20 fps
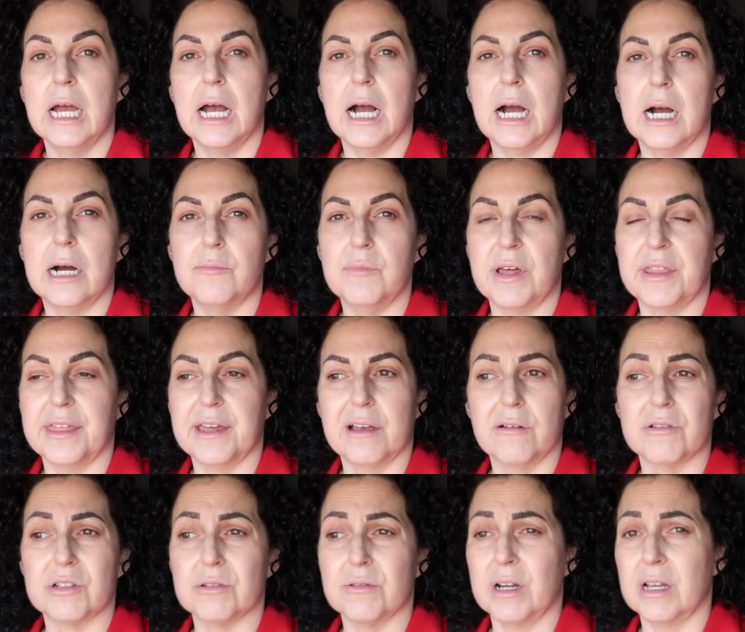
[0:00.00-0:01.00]
I think
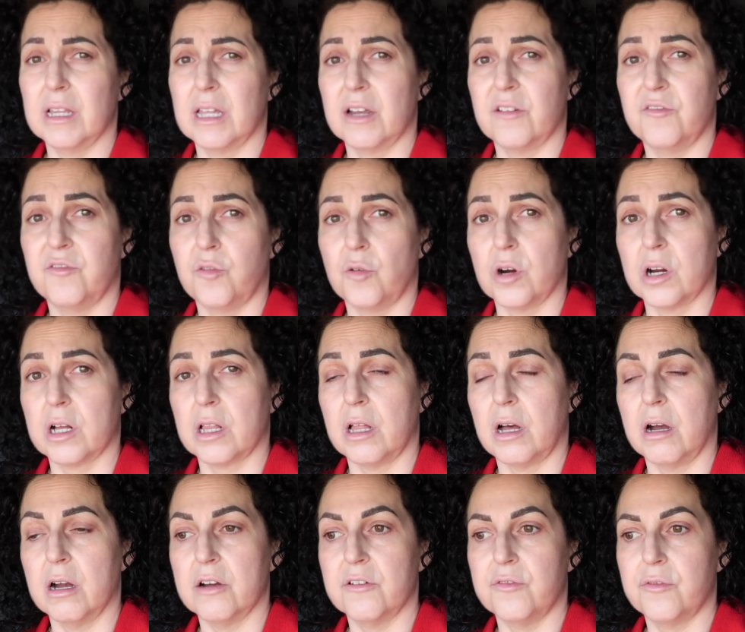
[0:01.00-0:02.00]
it was around like 4
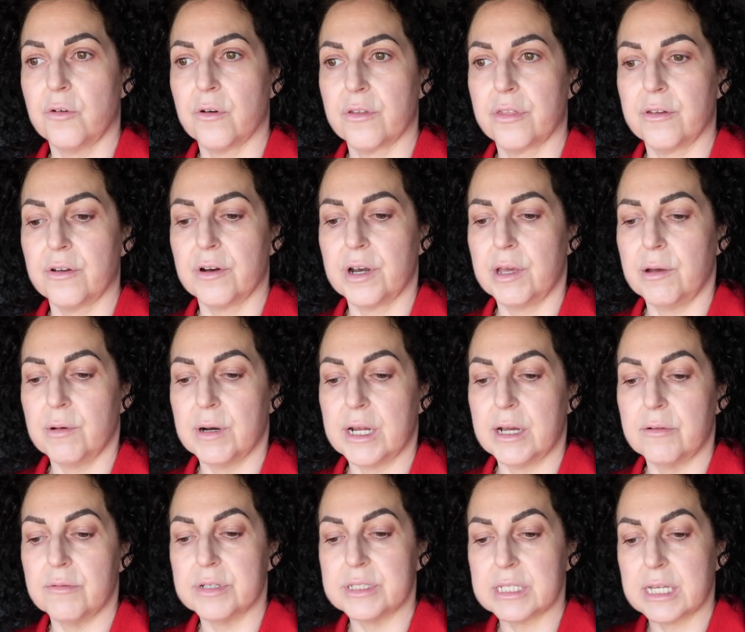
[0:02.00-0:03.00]
o'clock, 4:30 when
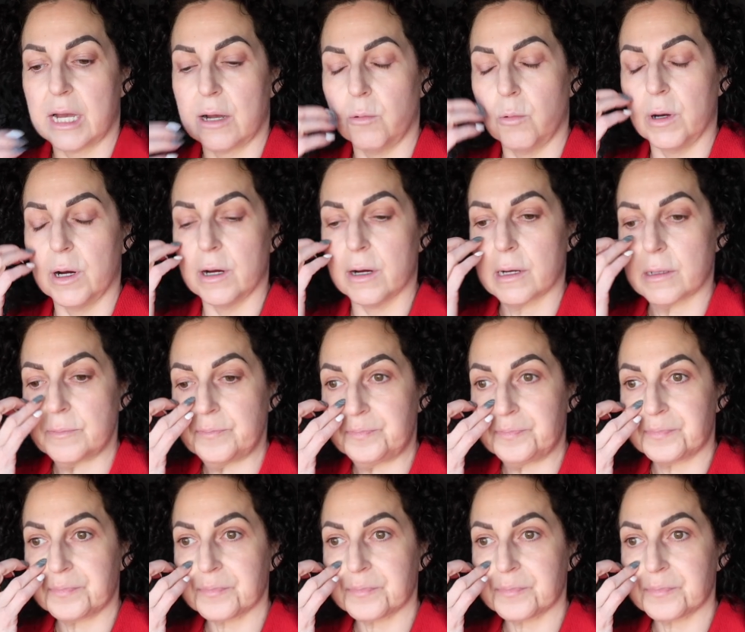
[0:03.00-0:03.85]
I was at work.